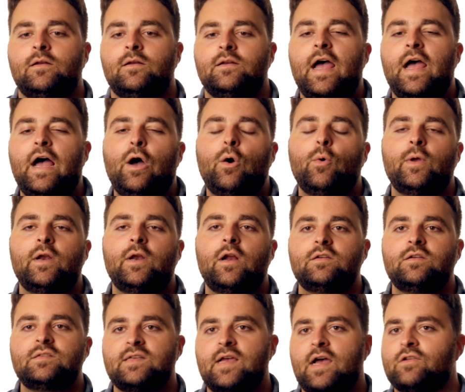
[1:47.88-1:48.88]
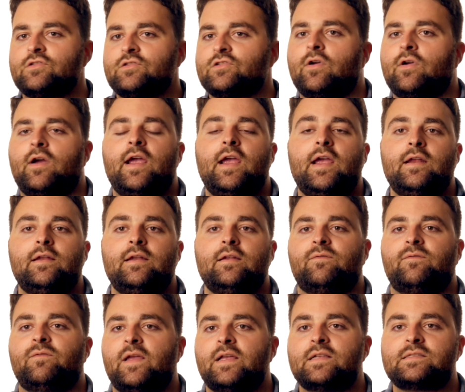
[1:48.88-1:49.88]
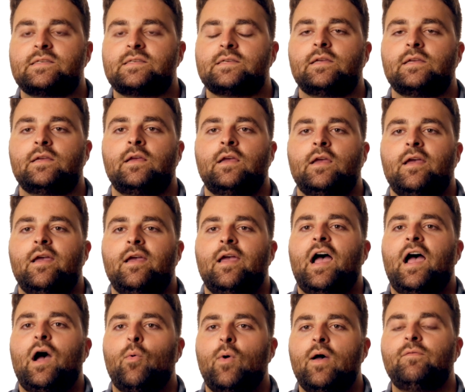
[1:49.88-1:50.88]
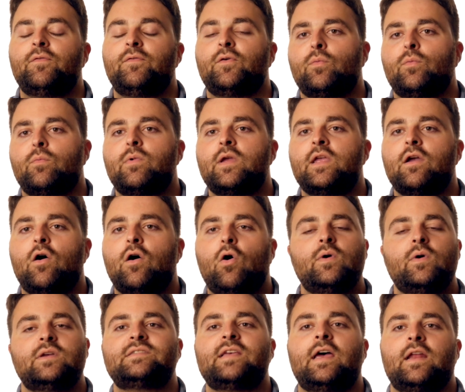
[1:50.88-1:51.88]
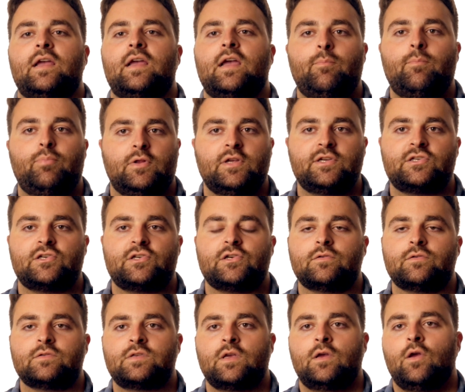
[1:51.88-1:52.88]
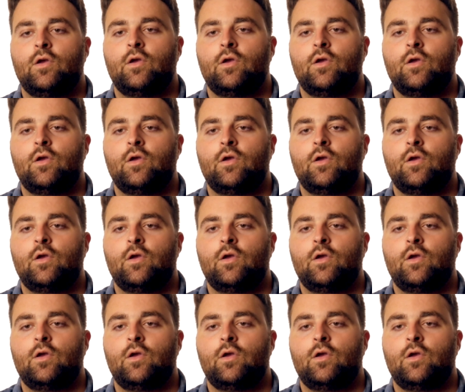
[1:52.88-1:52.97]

Now it all sounds great and fancy. However, we always had a couple issues.